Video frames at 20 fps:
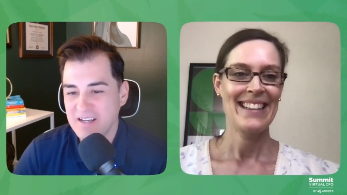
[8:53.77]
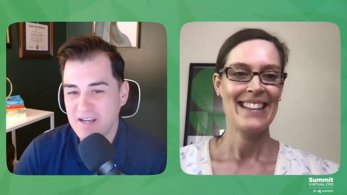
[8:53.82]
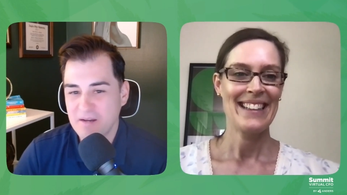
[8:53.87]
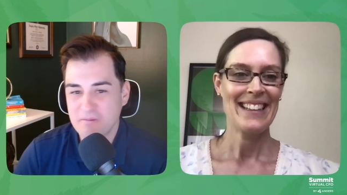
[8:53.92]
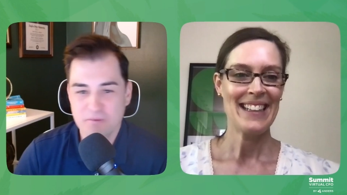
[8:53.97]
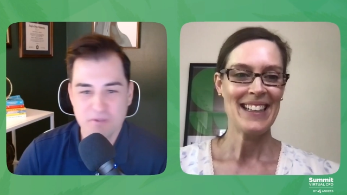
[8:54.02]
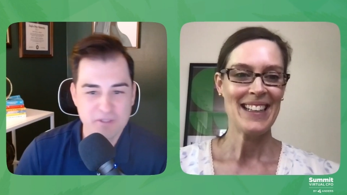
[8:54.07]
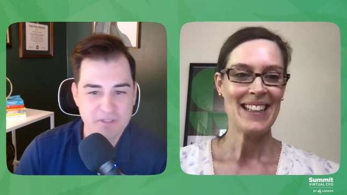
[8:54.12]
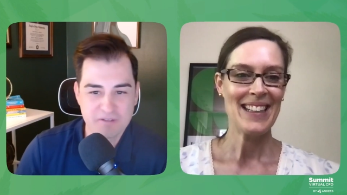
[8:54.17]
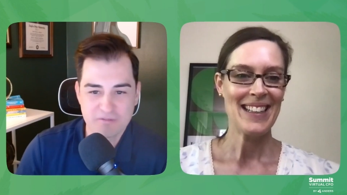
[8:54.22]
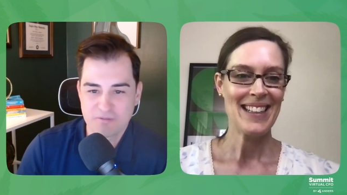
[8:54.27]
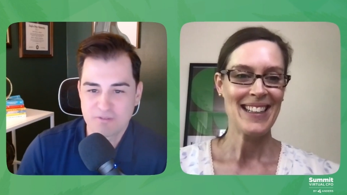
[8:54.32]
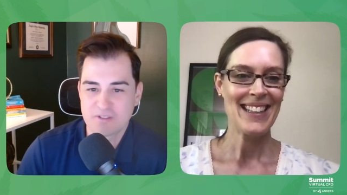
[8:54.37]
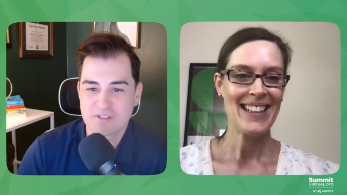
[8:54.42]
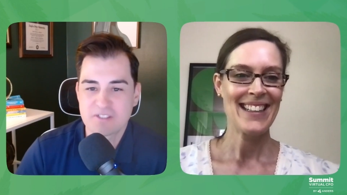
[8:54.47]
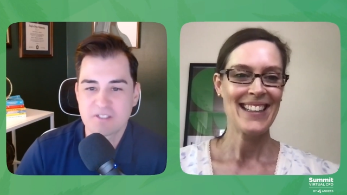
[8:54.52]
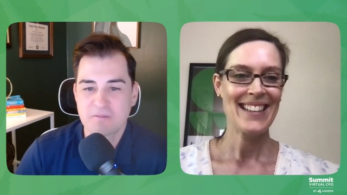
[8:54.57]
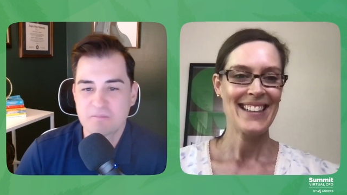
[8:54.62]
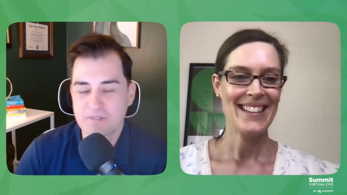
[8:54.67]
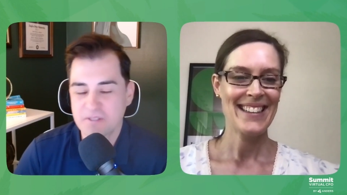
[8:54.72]
Speaker 1: I'm looking for
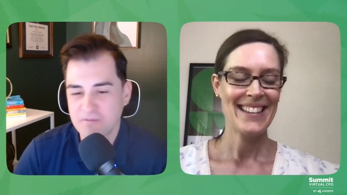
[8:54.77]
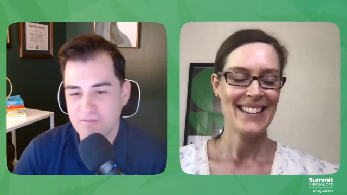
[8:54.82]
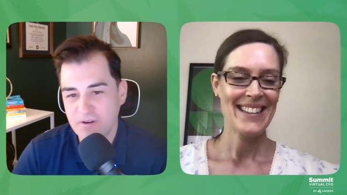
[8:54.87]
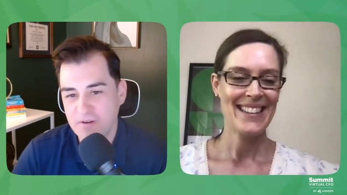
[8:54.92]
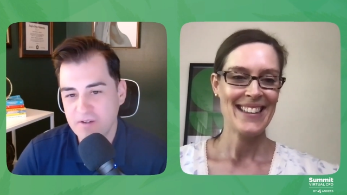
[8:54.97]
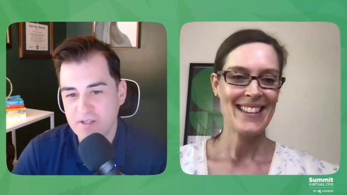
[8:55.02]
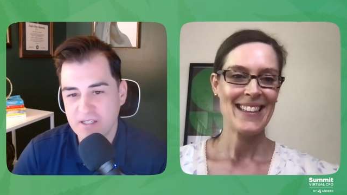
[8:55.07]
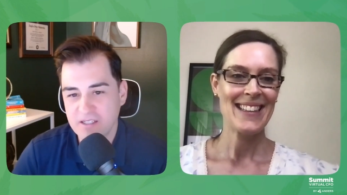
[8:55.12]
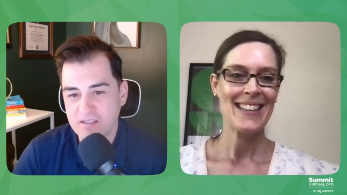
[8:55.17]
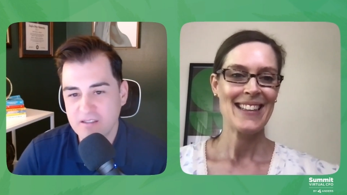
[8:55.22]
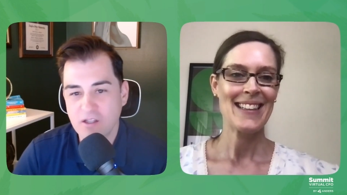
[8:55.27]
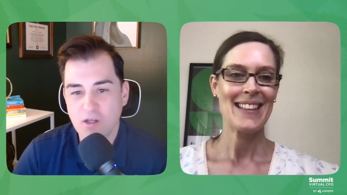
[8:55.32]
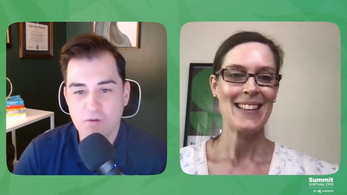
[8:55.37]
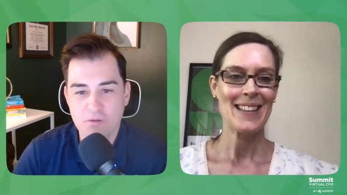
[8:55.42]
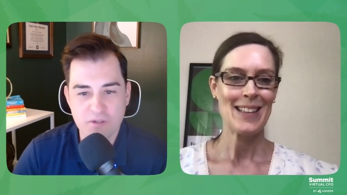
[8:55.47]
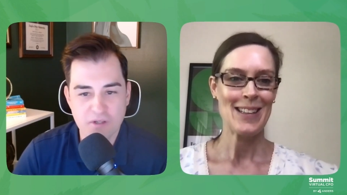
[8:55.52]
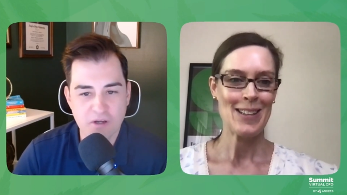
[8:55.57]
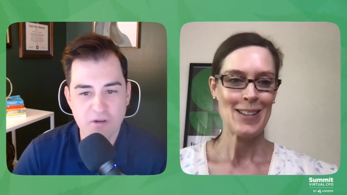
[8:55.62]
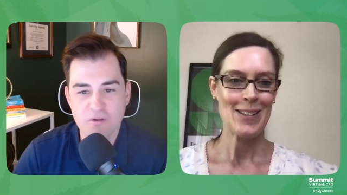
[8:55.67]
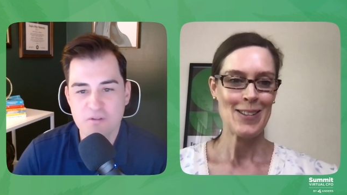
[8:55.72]
something very
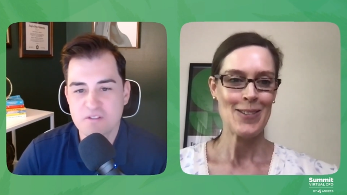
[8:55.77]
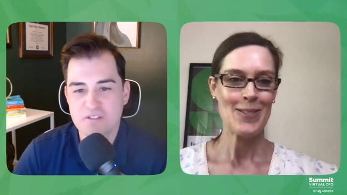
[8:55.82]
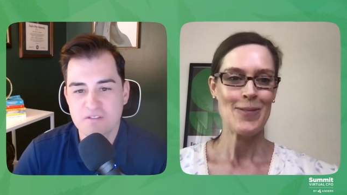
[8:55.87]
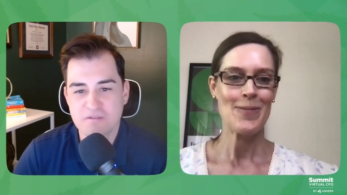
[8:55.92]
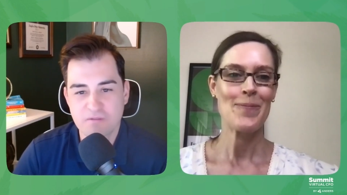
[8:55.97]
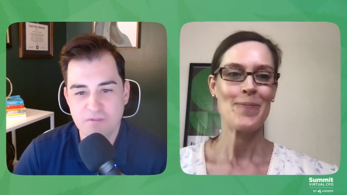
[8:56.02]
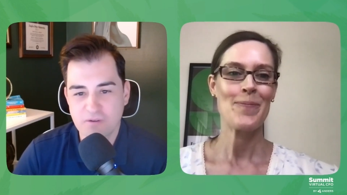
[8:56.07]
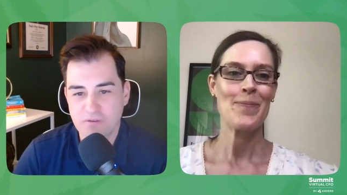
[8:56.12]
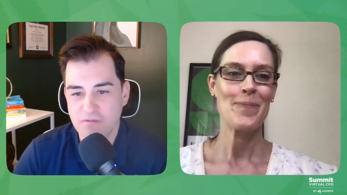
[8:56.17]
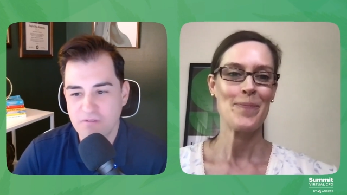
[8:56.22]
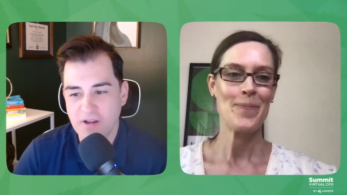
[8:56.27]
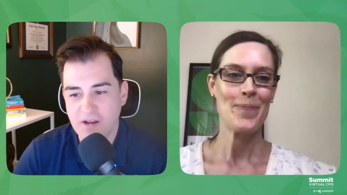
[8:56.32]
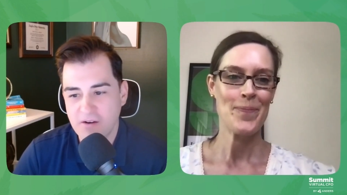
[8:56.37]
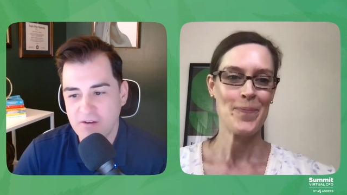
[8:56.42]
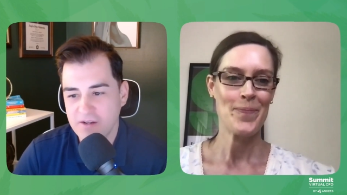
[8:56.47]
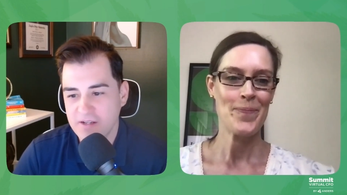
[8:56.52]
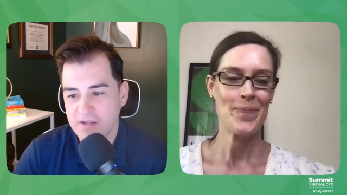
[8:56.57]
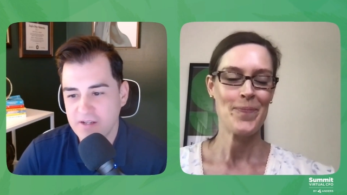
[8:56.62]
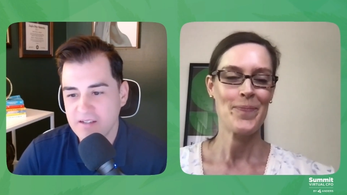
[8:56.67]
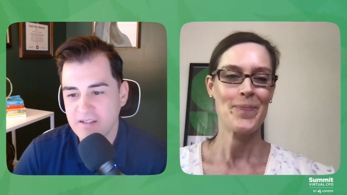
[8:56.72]
low dose and for
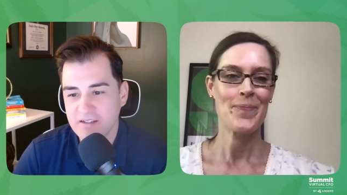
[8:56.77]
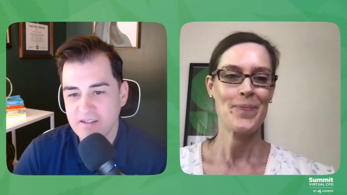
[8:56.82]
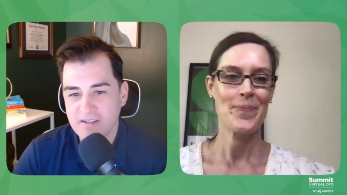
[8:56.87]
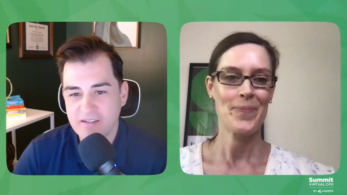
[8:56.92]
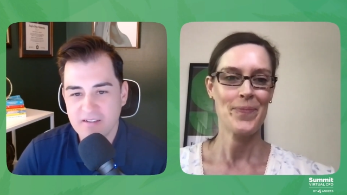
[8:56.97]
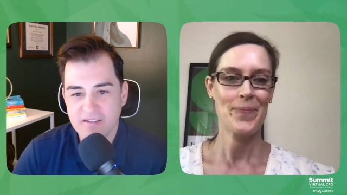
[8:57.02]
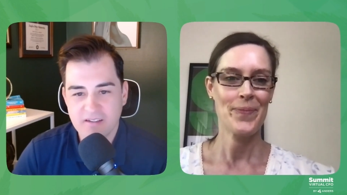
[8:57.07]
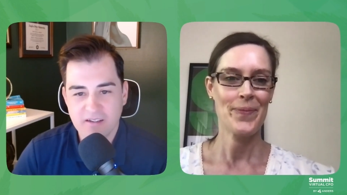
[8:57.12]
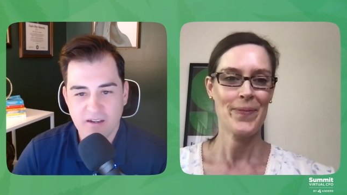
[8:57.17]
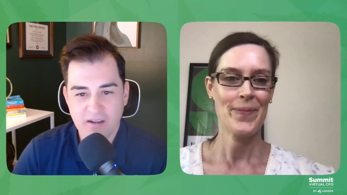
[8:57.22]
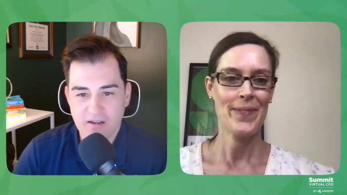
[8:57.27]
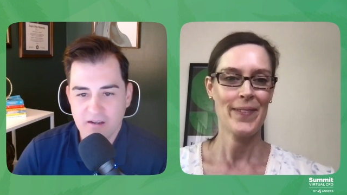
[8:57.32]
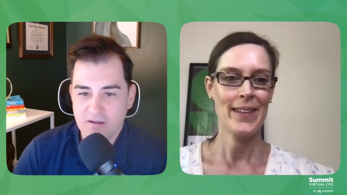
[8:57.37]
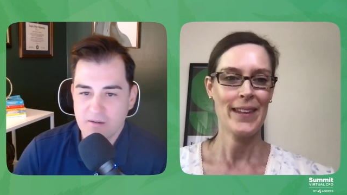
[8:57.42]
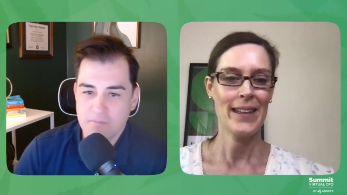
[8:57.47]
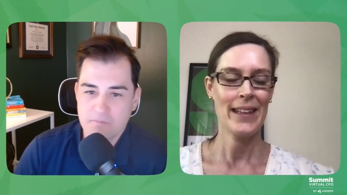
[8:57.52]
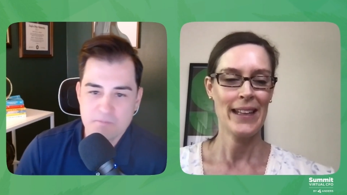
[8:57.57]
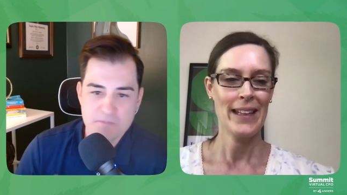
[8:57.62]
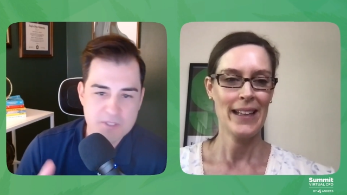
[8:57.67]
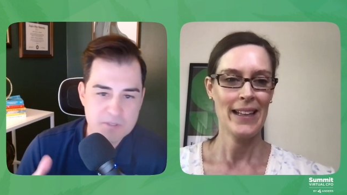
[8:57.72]
very
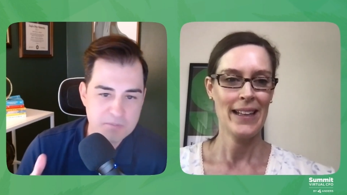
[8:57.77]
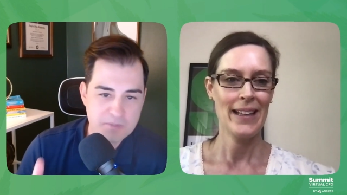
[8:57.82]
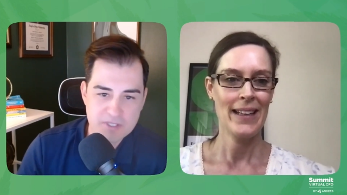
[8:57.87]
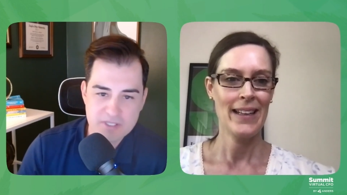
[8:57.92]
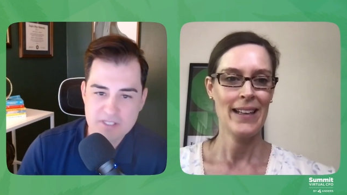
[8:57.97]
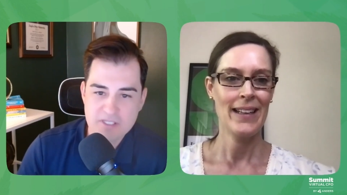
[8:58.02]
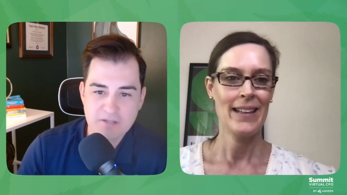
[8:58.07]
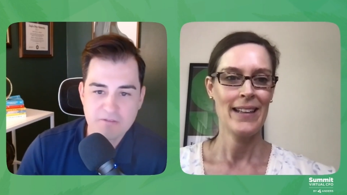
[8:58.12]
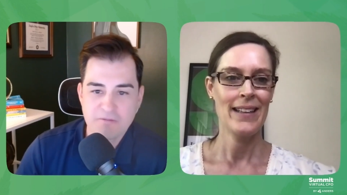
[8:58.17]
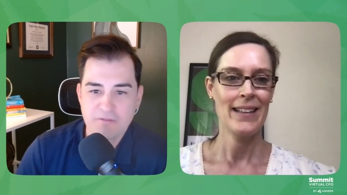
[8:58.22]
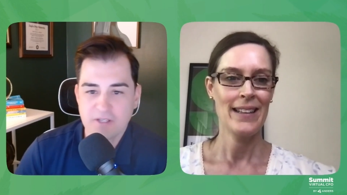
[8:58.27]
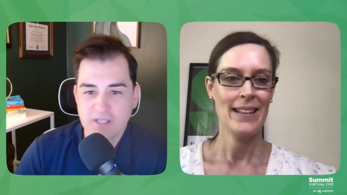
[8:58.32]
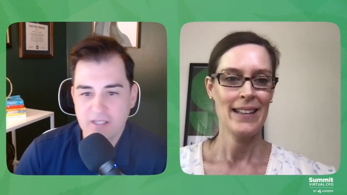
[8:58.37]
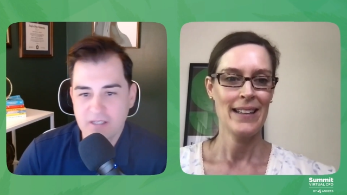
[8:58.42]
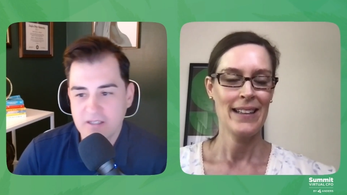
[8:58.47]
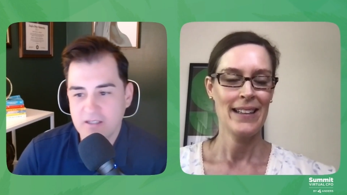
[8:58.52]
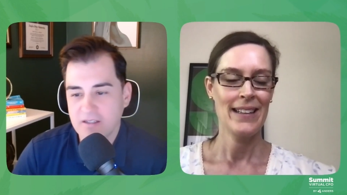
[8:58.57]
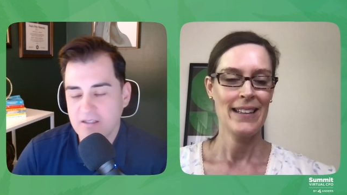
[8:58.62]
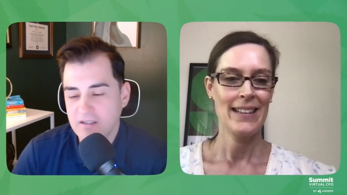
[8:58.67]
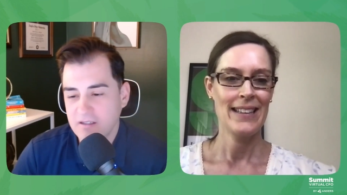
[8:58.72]
uh,
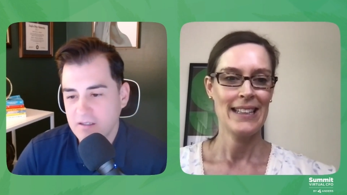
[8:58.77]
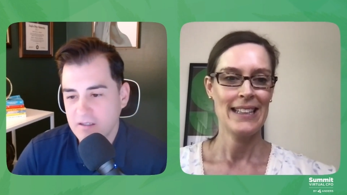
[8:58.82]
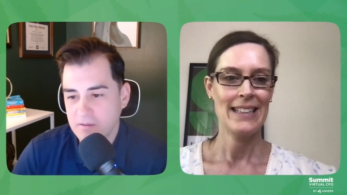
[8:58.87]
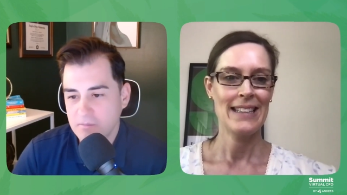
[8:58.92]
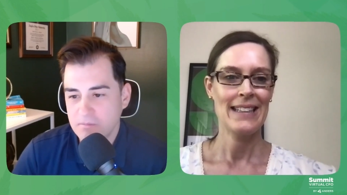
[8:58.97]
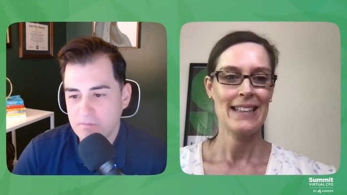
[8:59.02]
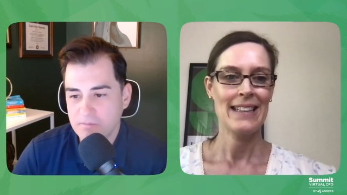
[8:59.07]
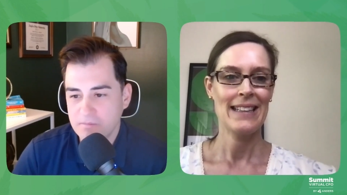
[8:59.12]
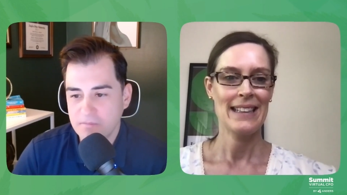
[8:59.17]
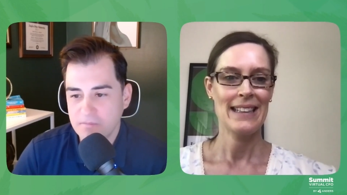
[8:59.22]
specific um,